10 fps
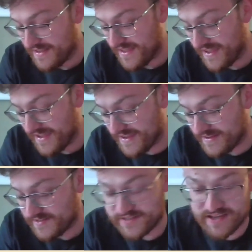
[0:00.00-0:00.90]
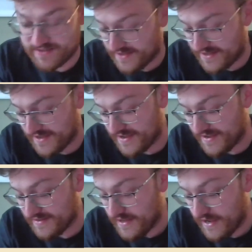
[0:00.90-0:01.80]
So
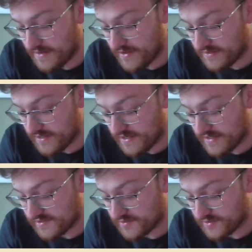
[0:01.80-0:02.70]
yeah. Anyway,